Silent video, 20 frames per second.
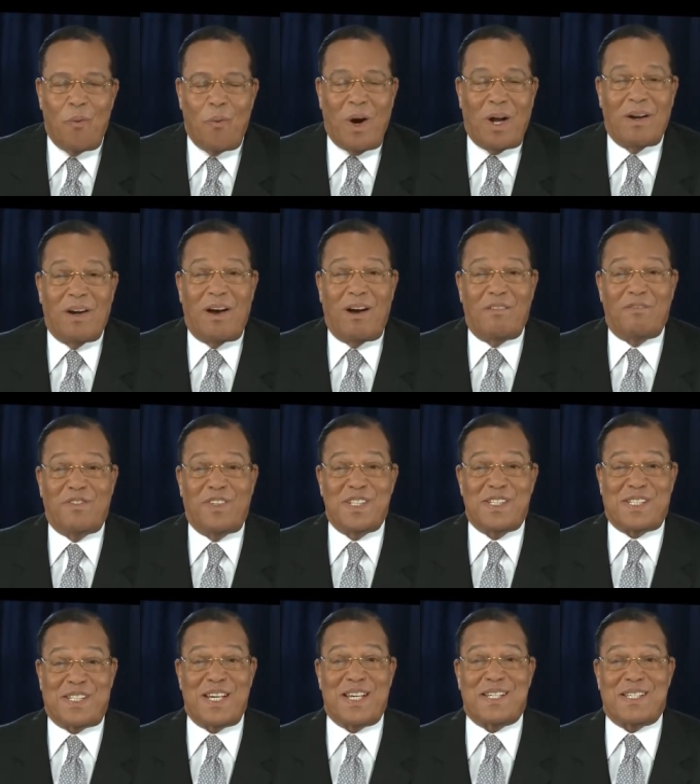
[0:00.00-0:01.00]
Well, of
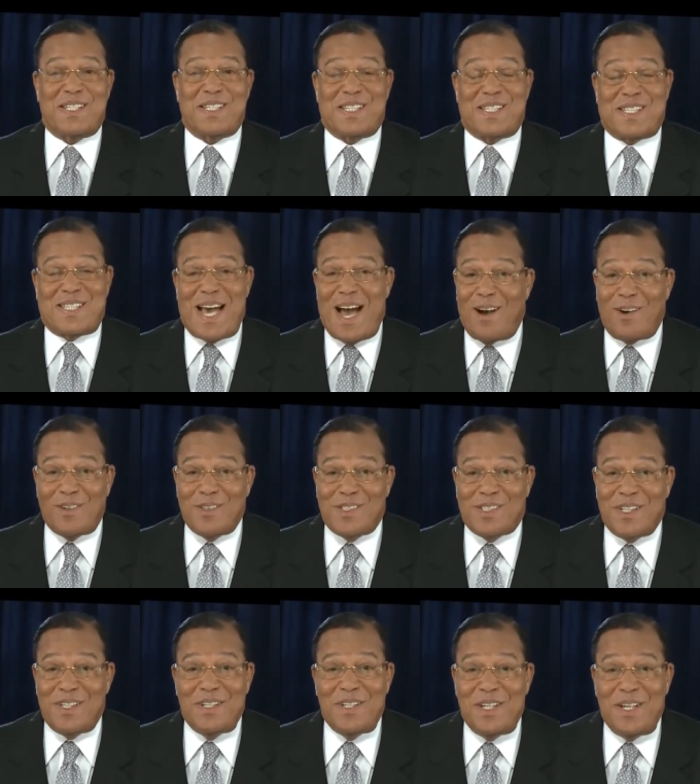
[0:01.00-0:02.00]
the six
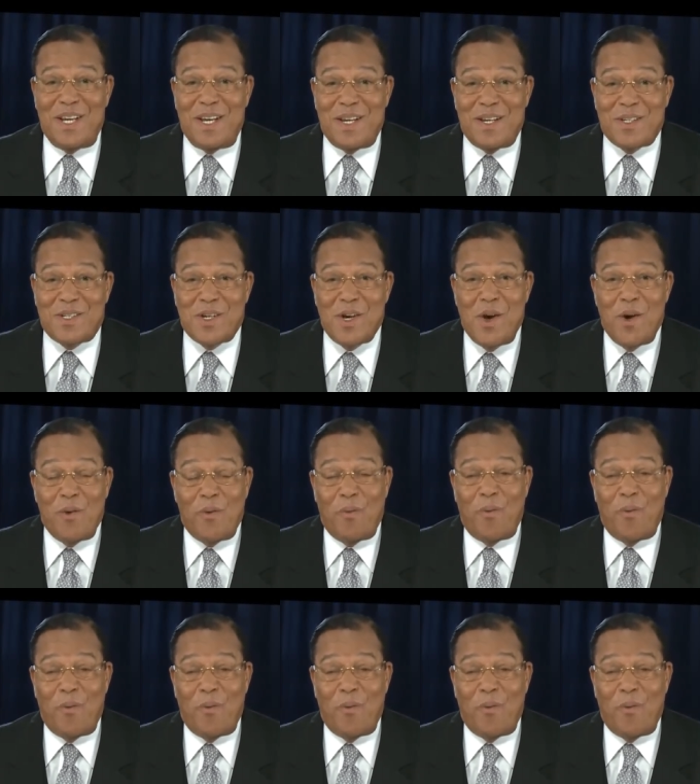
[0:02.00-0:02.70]
thousand years,